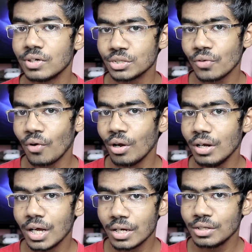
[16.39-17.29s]
First of
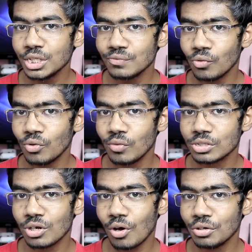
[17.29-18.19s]
all, this phone
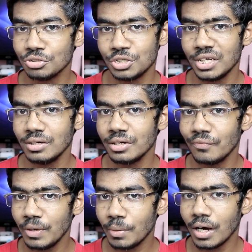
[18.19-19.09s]
was launched in a
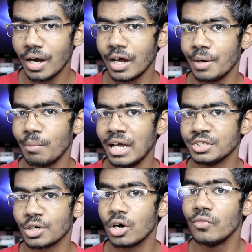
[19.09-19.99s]
Flipkart at a
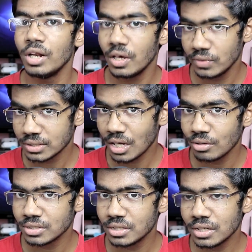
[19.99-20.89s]
price tag of
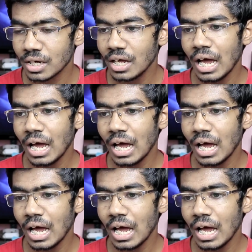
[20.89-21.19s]
11,000,